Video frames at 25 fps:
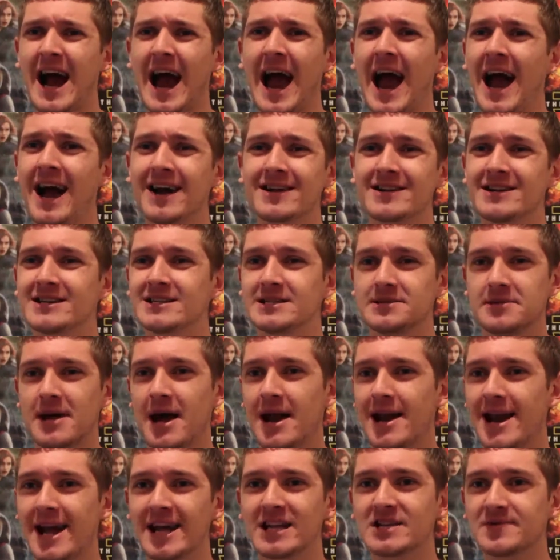actors in
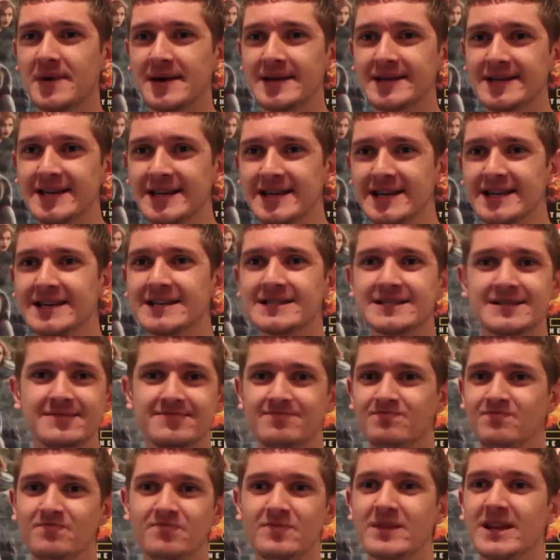their late 20s,
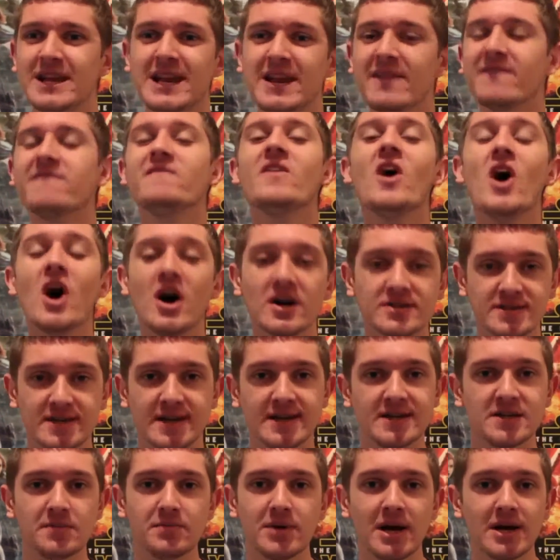nearly
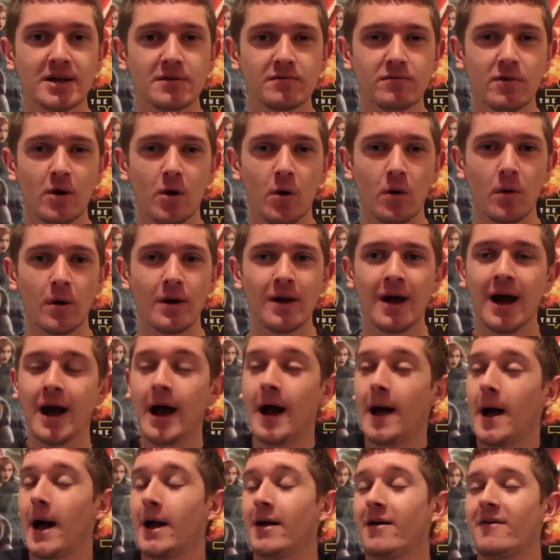30 to play the role.
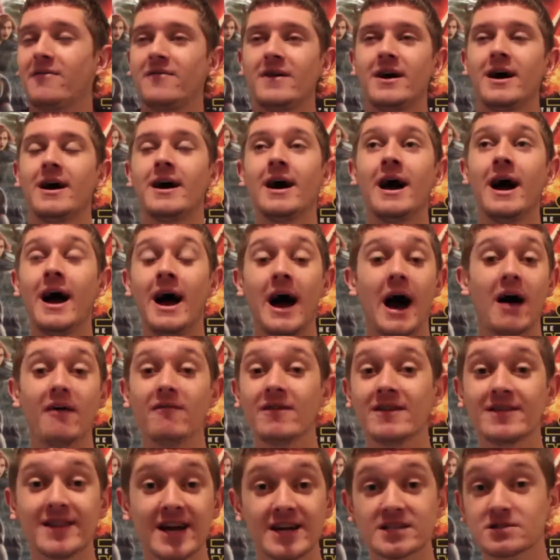And I
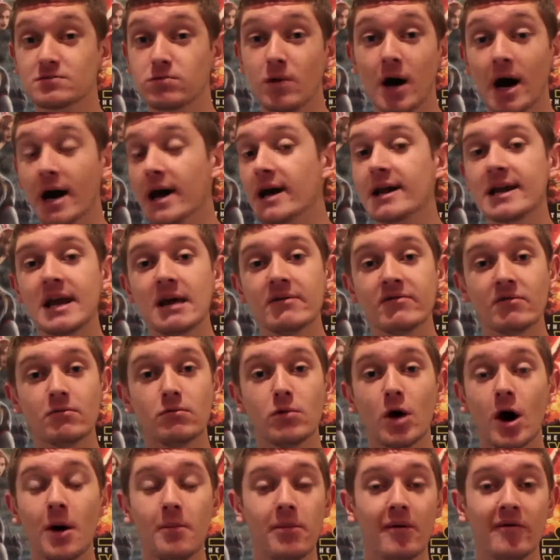think that's why it never
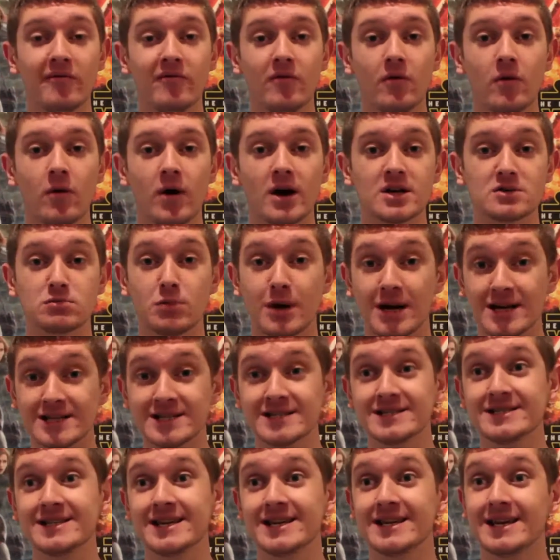worked before as well as
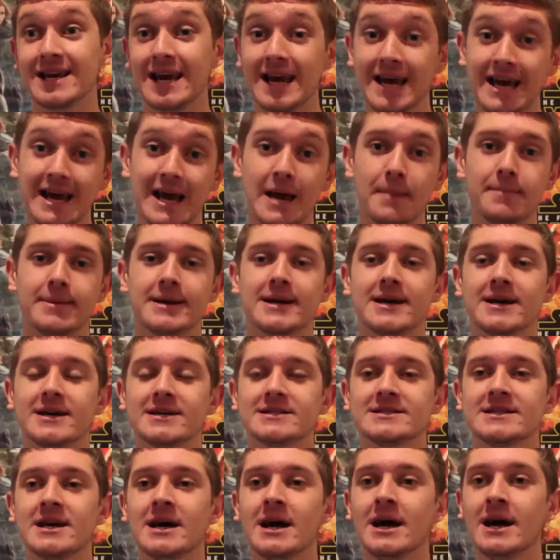it did here,
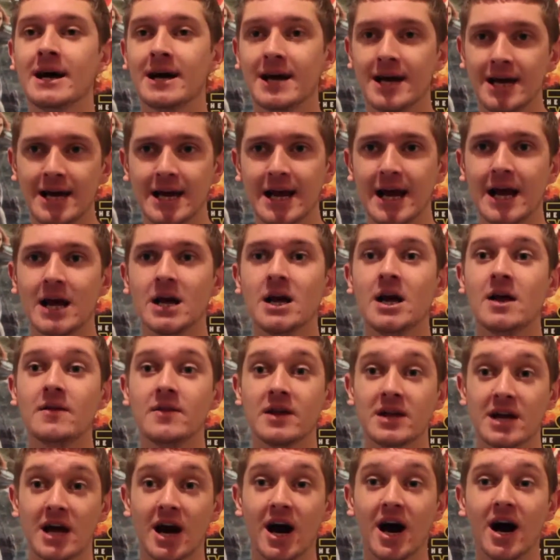because here
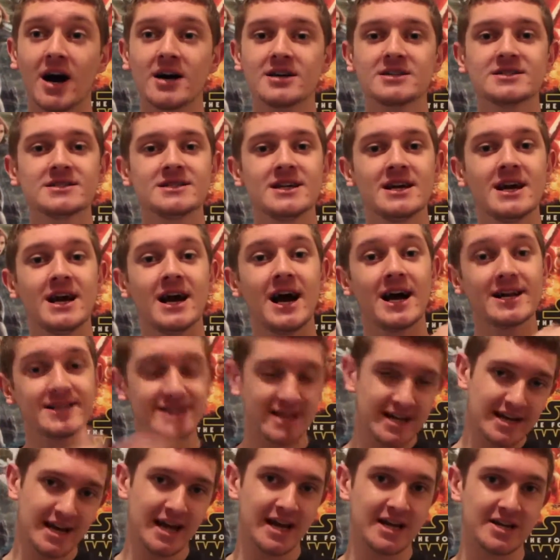they cast a
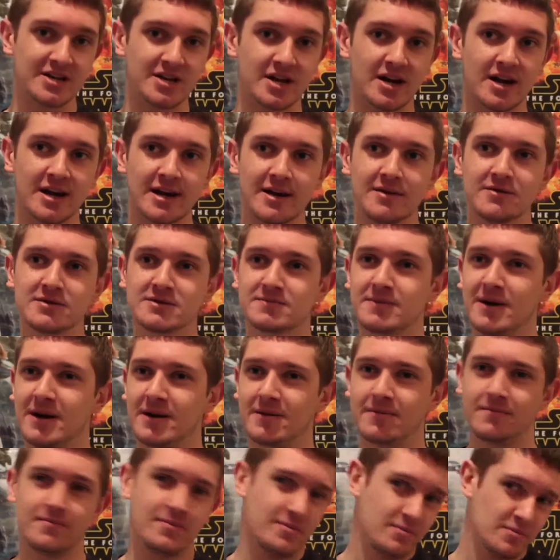teenager. He was
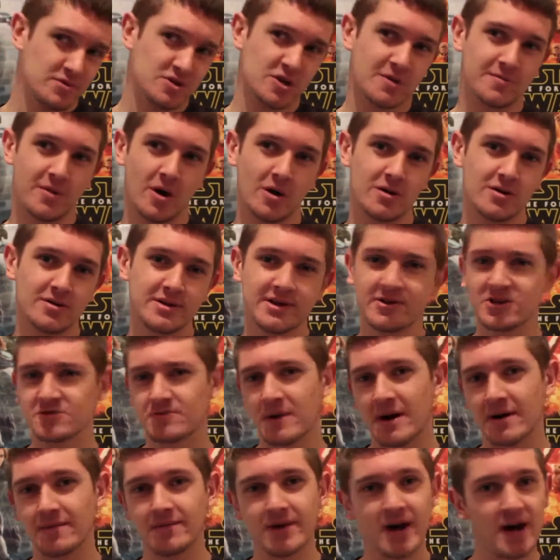about Tom Holland, he was
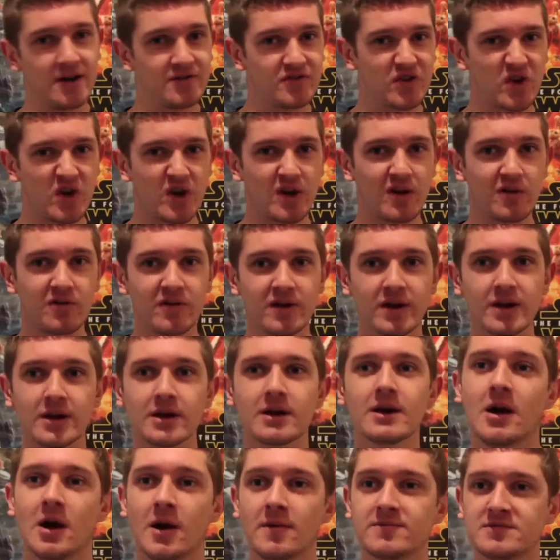about 19, I
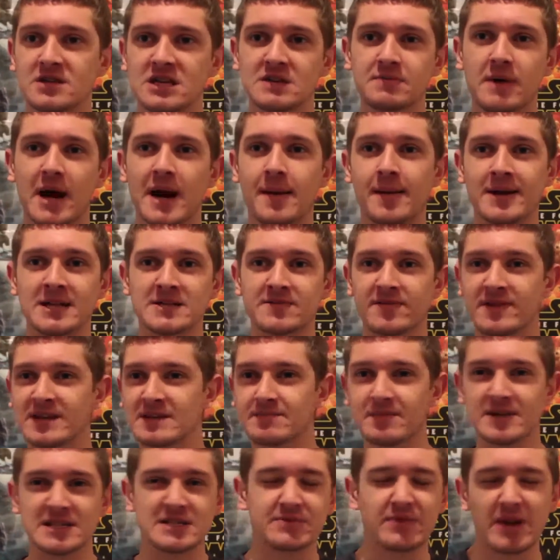think. And obviously Spider-Man's
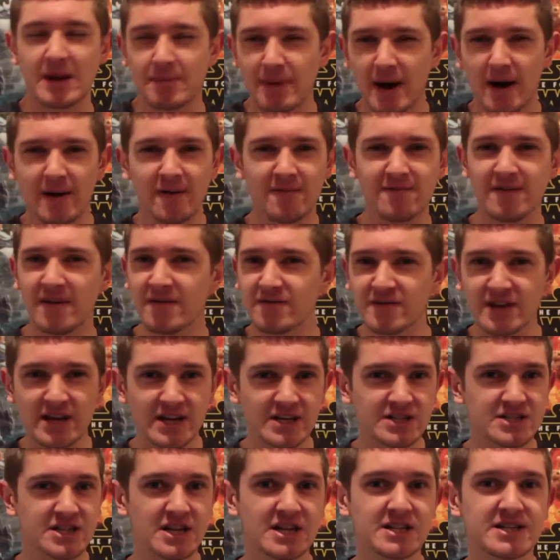meant to be about
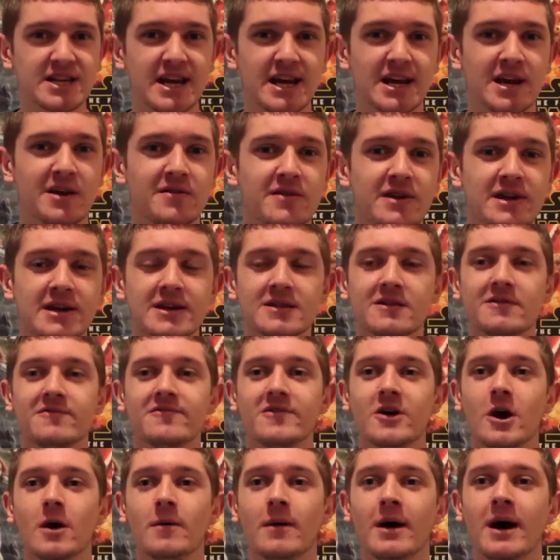15, 16, I think, in the
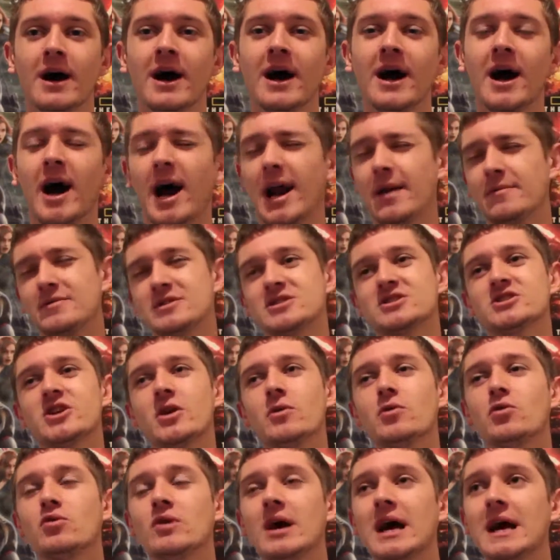film. And it was
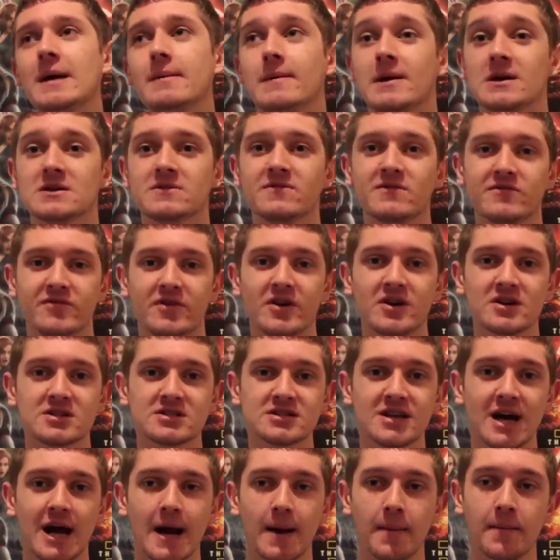so great because for the
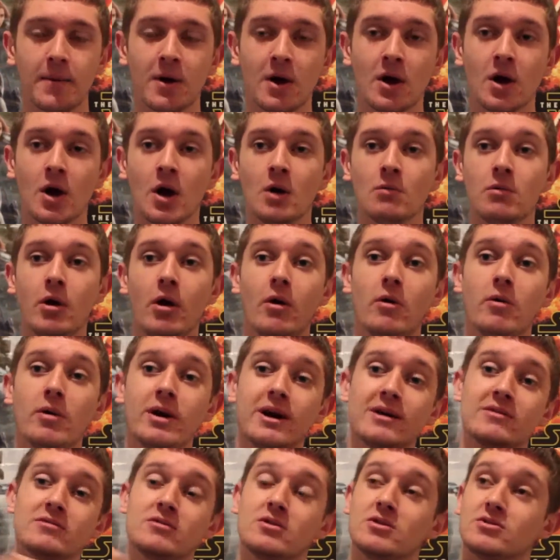first time, we all
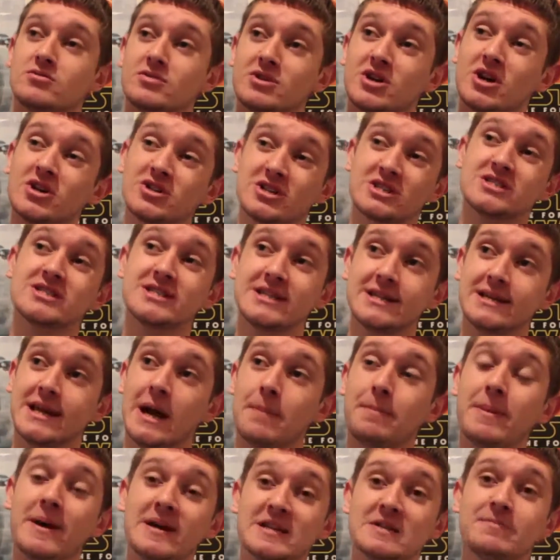got to see
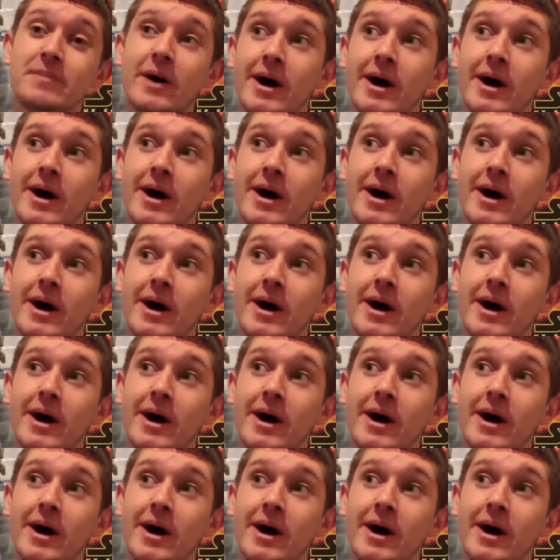a Peter